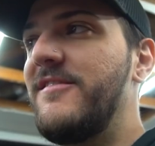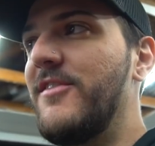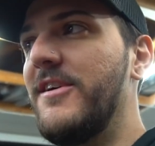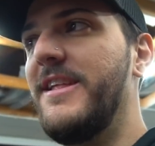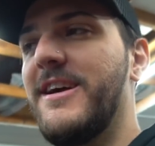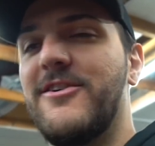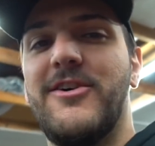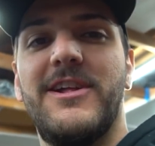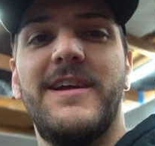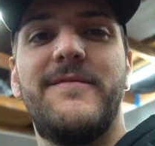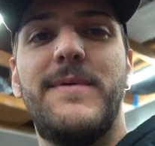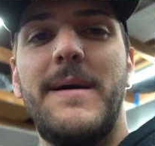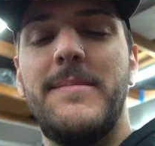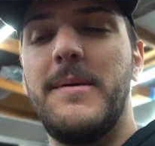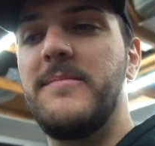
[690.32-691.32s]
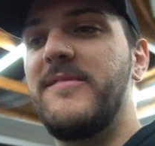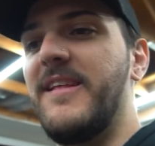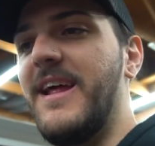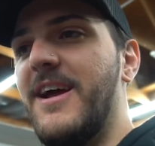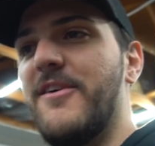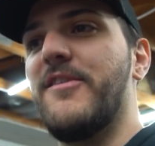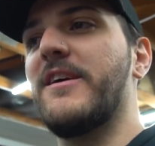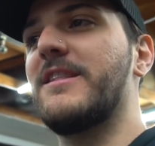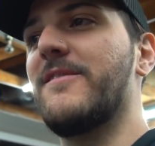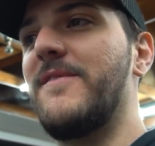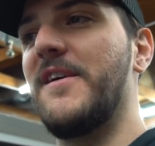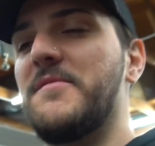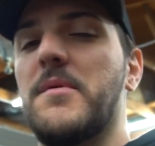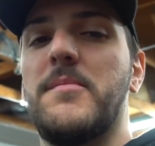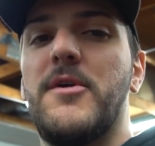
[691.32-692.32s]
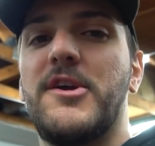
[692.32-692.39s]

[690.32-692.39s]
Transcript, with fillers: Saw that car lift pop up today on like the Facebook